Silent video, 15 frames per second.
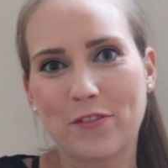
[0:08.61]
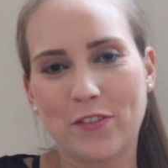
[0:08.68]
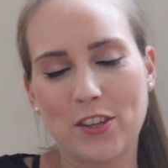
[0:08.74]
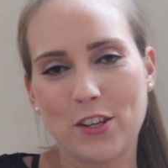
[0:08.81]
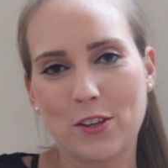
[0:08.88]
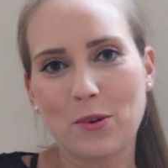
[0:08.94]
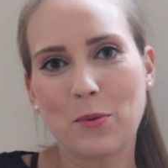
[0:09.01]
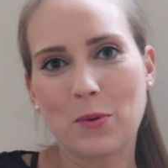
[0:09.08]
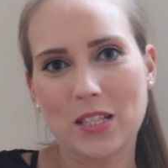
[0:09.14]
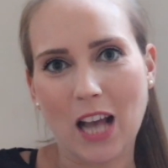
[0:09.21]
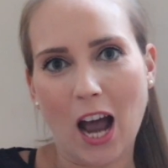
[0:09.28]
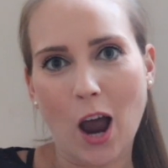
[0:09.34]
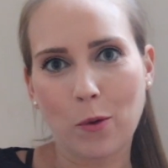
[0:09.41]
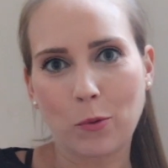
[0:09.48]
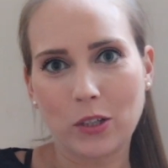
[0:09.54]
for you was
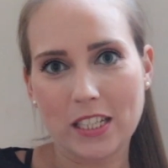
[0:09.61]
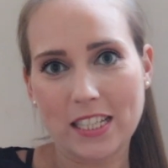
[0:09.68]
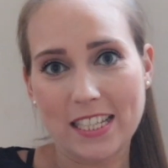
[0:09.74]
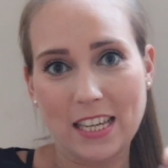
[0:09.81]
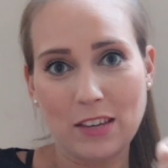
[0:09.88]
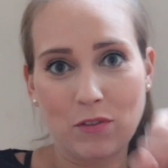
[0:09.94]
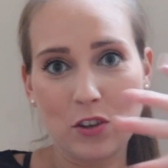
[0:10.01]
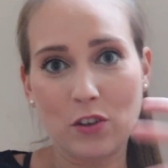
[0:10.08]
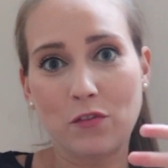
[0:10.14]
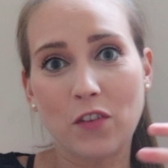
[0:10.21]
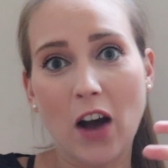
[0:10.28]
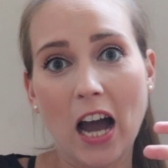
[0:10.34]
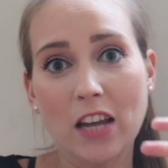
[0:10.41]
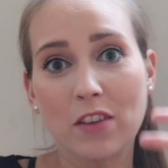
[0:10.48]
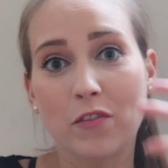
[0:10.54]
I wanted to give you
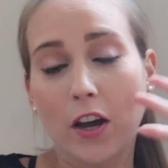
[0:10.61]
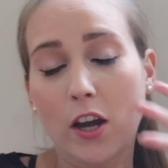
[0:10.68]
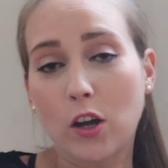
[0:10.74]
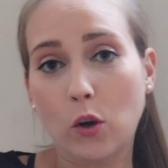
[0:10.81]
5